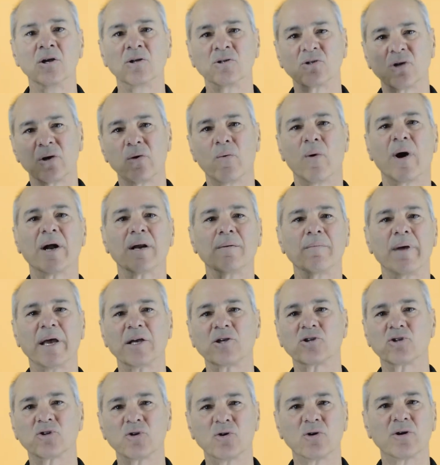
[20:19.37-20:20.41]
So you want to
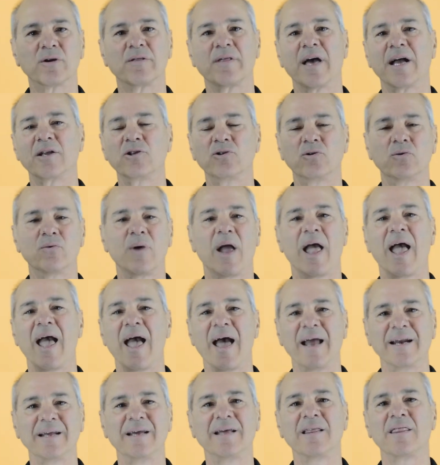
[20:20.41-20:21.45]
make sure that you
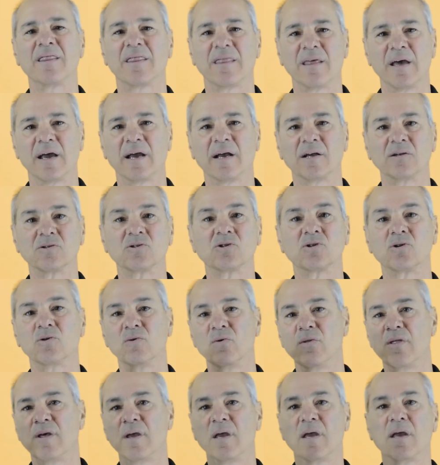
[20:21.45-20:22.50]
add in things
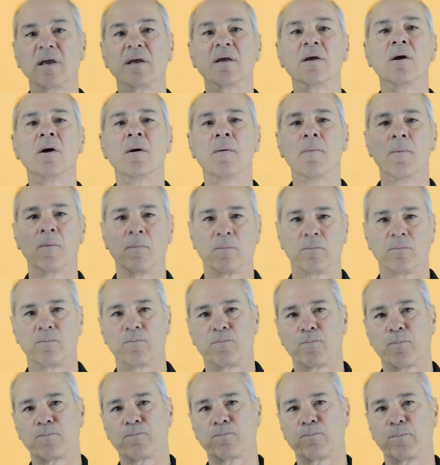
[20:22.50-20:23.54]
to the
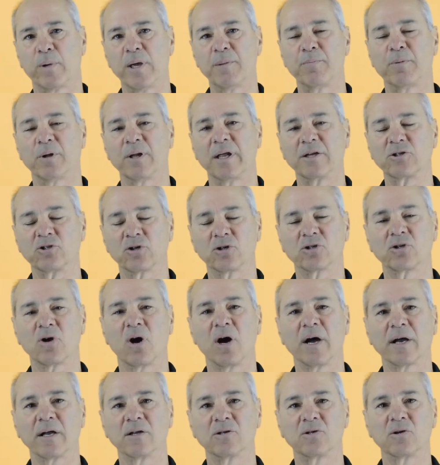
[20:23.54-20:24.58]
people that you're
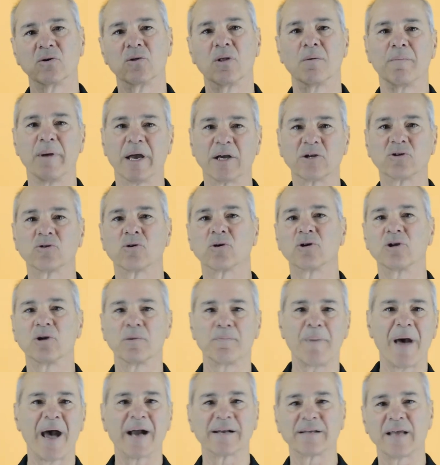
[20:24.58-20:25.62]
talking to make sure
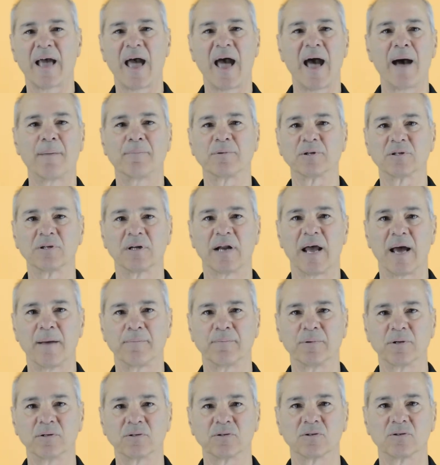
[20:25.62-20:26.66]
you're back to apples and
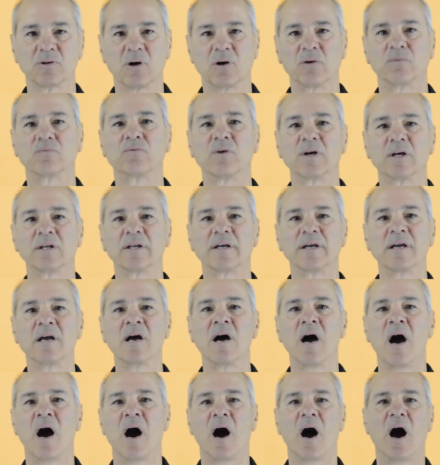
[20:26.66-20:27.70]
apples. So really,
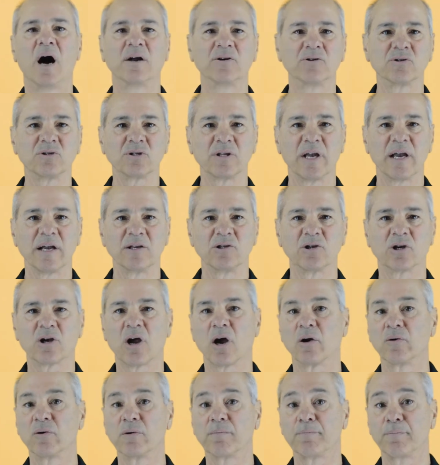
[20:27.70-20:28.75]
understand your
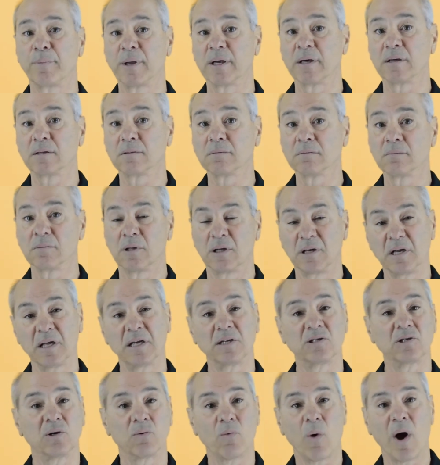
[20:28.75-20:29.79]
current bill, the
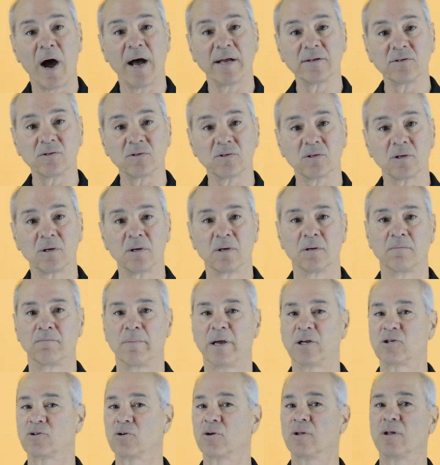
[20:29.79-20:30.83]
needs and wants.
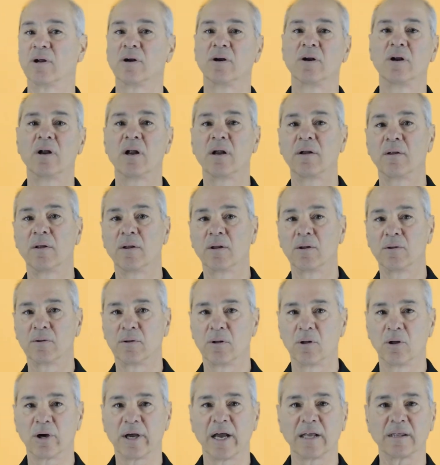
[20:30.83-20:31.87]
Make sure
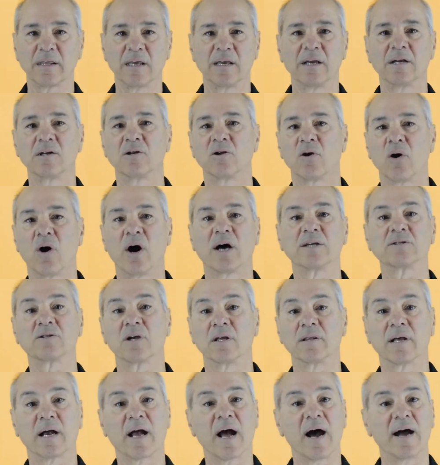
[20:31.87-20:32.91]
look at the hidden costs
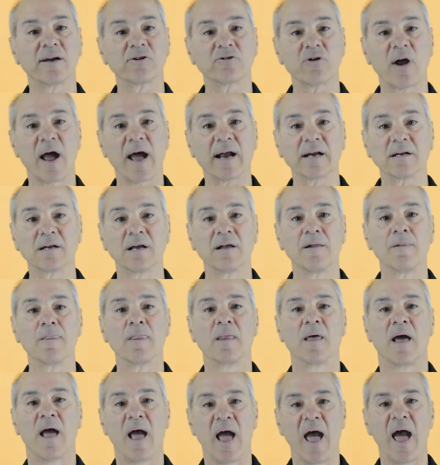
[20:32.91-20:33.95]
on the contract,
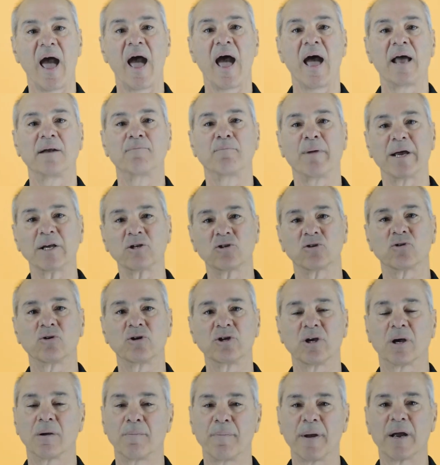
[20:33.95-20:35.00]
and make sure
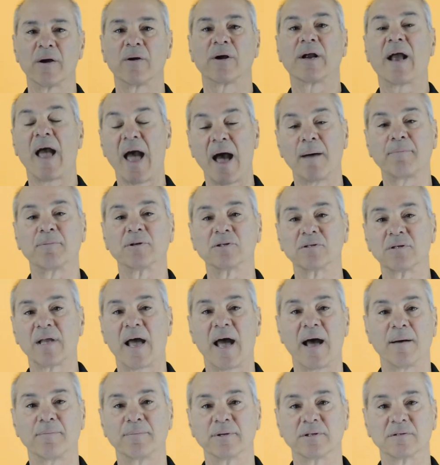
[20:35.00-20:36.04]
you're comparing apples
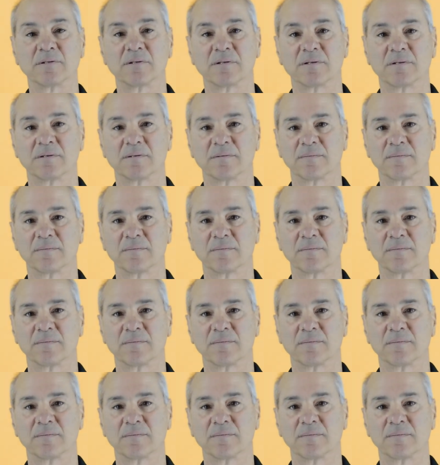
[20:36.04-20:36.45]
to apples.